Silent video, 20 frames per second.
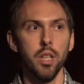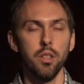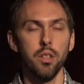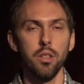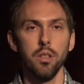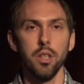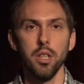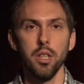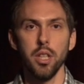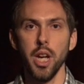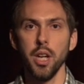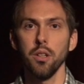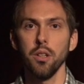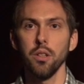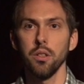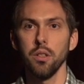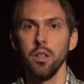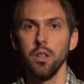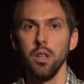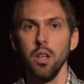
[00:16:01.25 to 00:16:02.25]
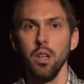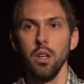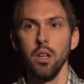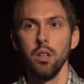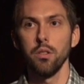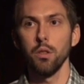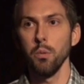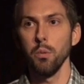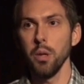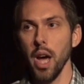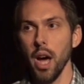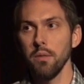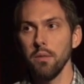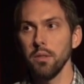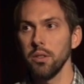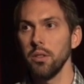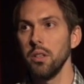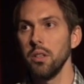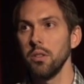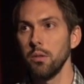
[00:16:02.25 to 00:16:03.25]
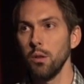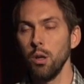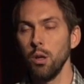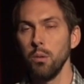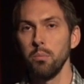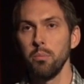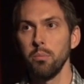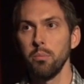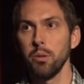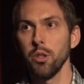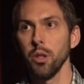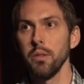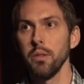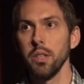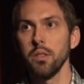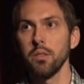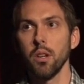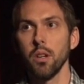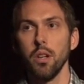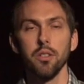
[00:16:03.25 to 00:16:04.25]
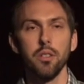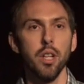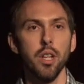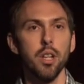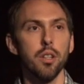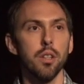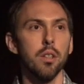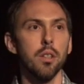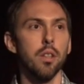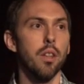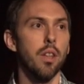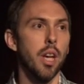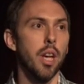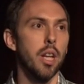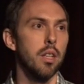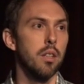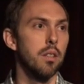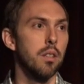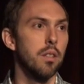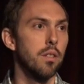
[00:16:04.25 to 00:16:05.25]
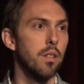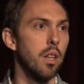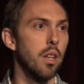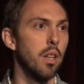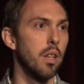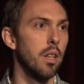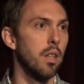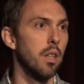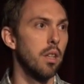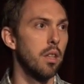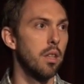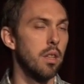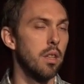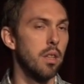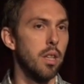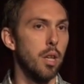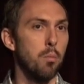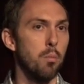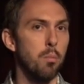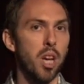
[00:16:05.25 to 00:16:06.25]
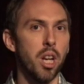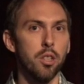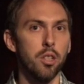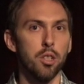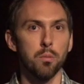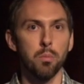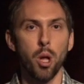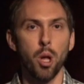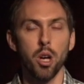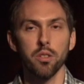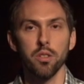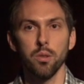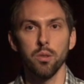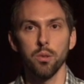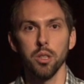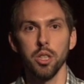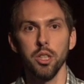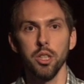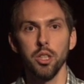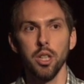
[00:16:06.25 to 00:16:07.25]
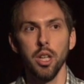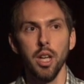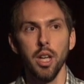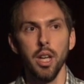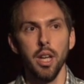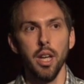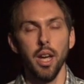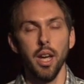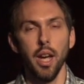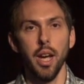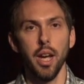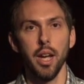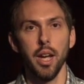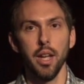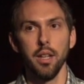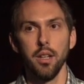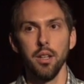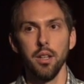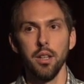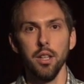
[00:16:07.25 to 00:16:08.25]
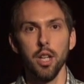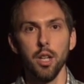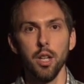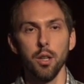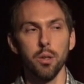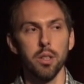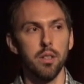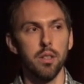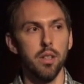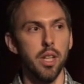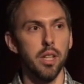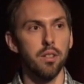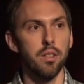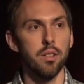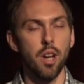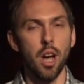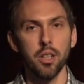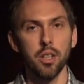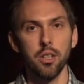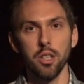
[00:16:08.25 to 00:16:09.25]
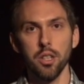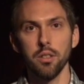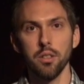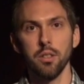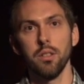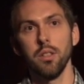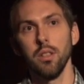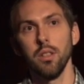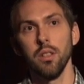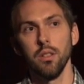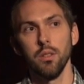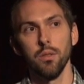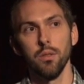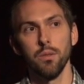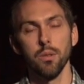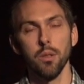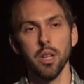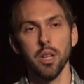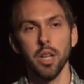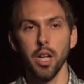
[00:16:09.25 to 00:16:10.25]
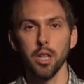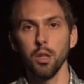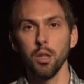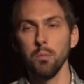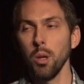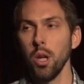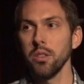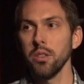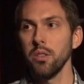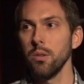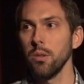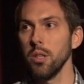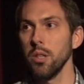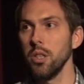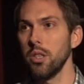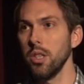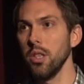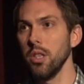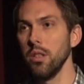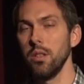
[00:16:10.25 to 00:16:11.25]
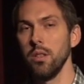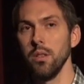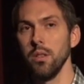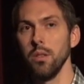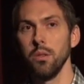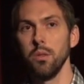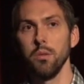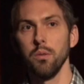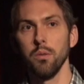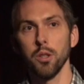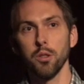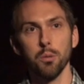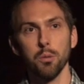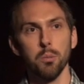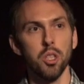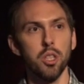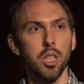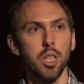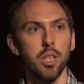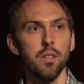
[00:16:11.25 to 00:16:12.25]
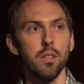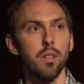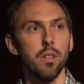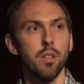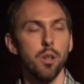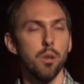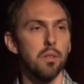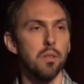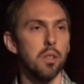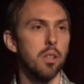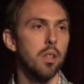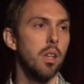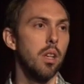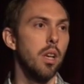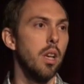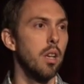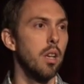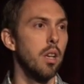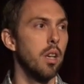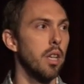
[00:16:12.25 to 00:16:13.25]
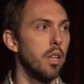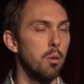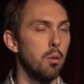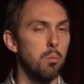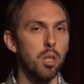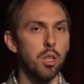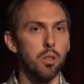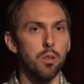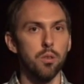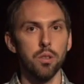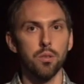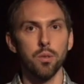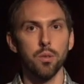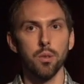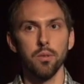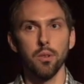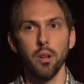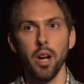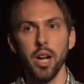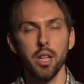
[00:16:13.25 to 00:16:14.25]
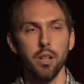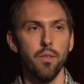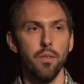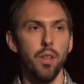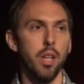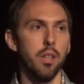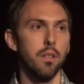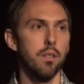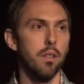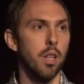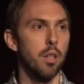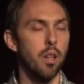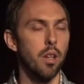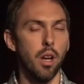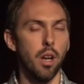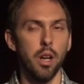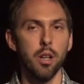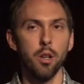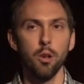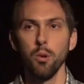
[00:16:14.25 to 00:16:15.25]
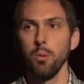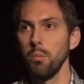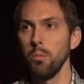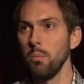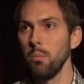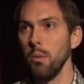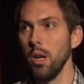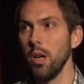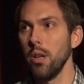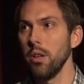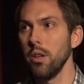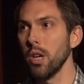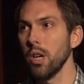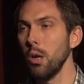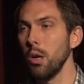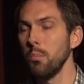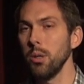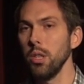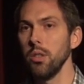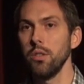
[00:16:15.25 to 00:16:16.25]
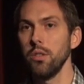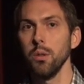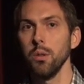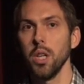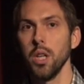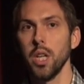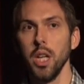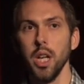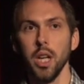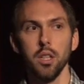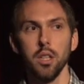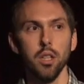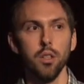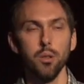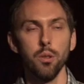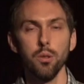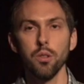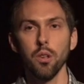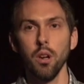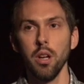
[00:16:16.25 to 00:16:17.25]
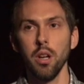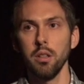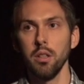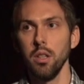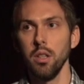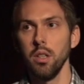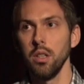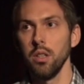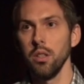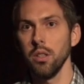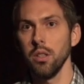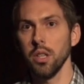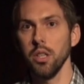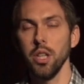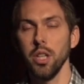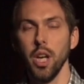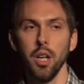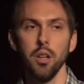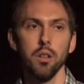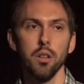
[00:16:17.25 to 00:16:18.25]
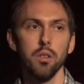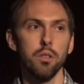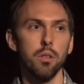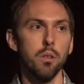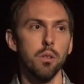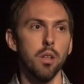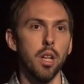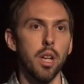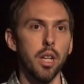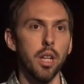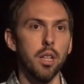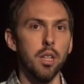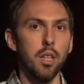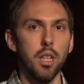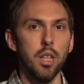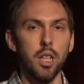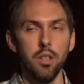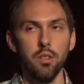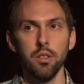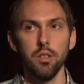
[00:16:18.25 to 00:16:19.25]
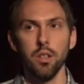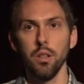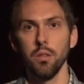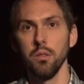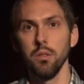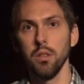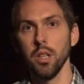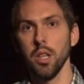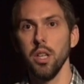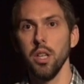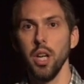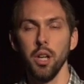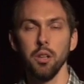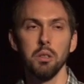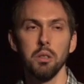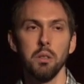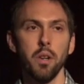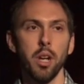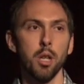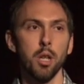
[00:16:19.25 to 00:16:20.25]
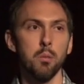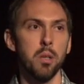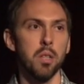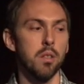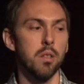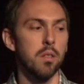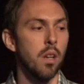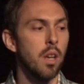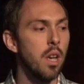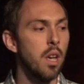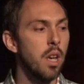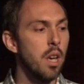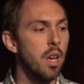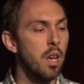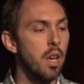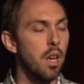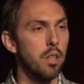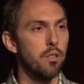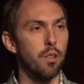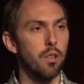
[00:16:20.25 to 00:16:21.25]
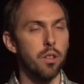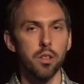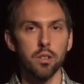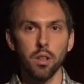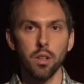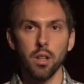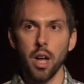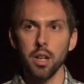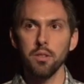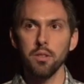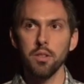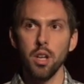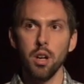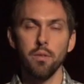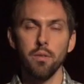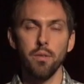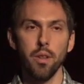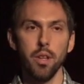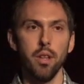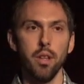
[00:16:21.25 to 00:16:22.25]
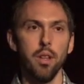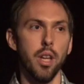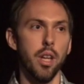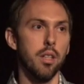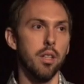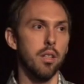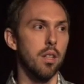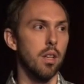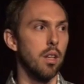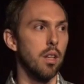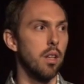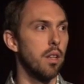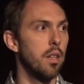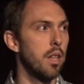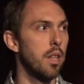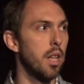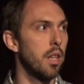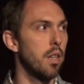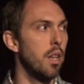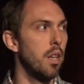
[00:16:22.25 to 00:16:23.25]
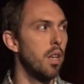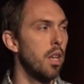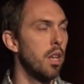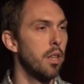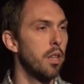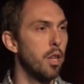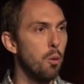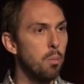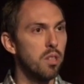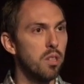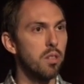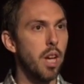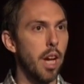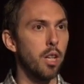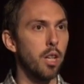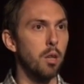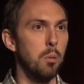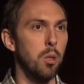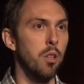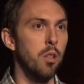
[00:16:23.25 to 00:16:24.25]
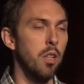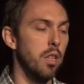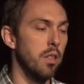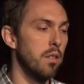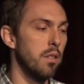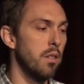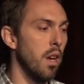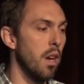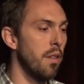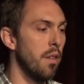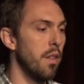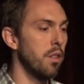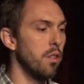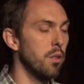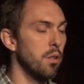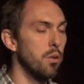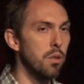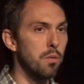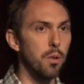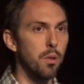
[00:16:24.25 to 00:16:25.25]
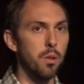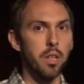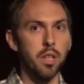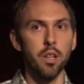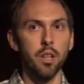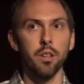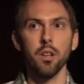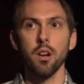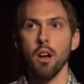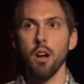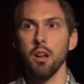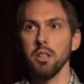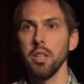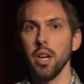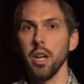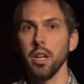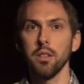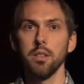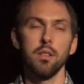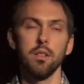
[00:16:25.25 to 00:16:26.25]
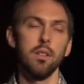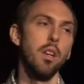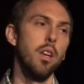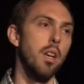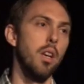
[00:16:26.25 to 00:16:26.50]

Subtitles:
into containers. So we have a service called Sender that manages block storage, and it's not just for connecting block storage into virtual machines in Nova. It can be used for a variety of things. And I know there are companies who are connecting Neutron to containers, who are connecting Keystone to container environments. So there's a lot of stuff that the OpenStack community has done that's useful in other contexts,